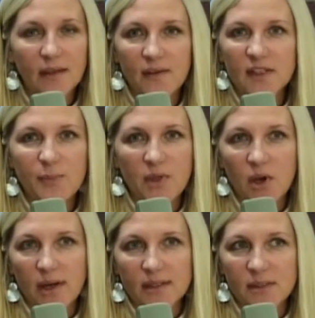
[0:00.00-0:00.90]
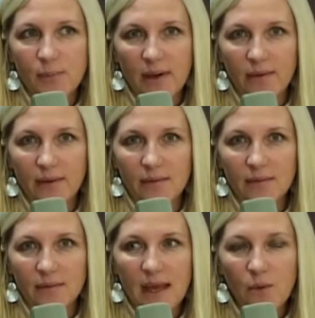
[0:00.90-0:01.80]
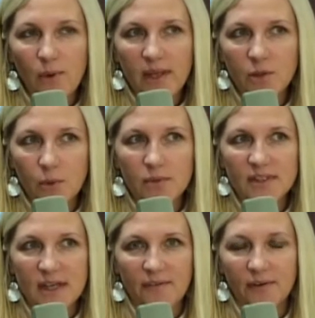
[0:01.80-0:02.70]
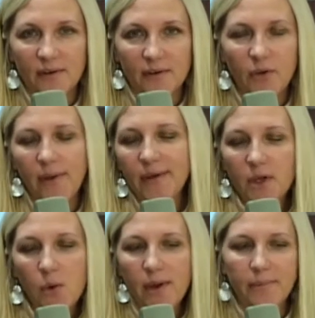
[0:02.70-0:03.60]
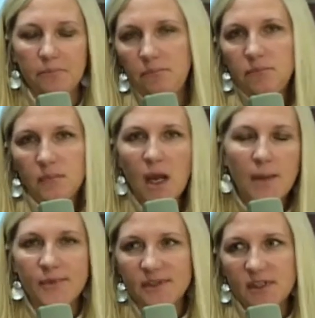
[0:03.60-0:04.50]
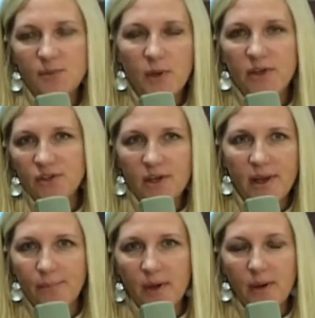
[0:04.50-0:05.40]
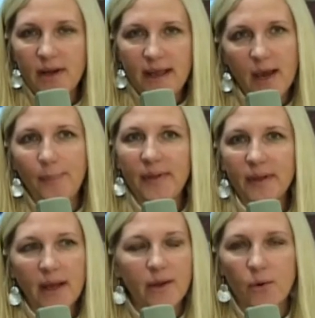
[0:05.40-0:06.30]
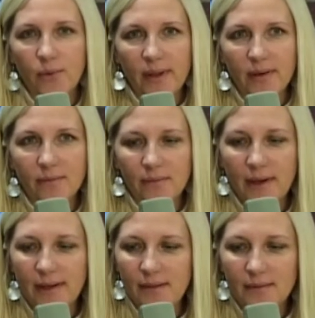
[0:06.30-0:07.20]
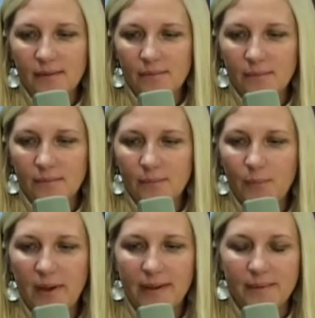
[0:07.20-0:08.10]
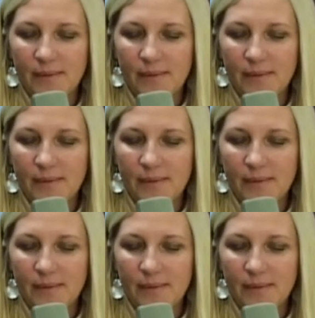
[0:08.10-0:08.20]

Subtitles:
at least be honest about it. That way you won't suffer. You're like, you know what? I'm just a sponge and I'm unhappy and I own it, right? But